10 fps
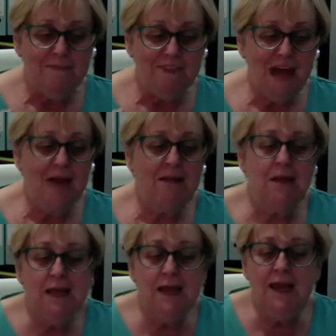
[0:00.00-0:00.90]
that
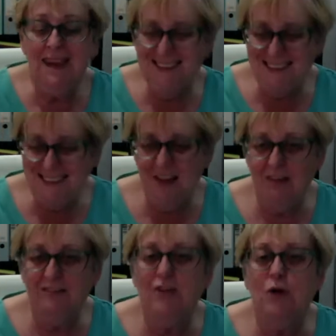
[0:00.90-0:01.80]
easier
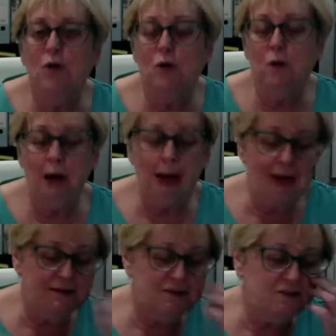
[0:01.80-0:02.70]
flow
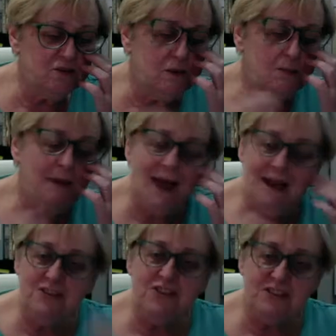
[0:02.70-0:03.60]
and
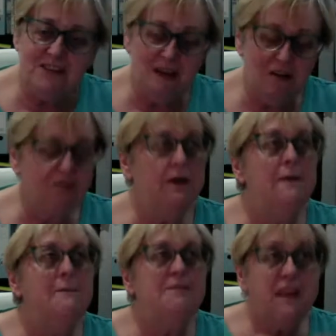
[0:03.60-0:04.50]
remind yourself
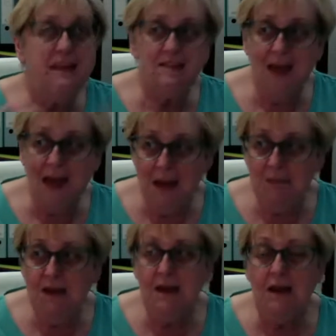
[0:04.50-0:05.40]
things are
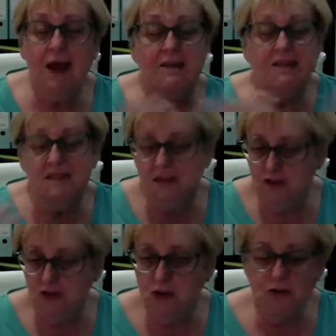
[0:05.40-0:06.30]
happening as they
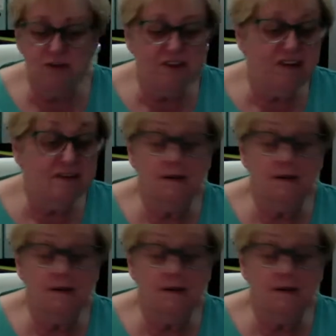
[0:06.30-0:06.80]
should. I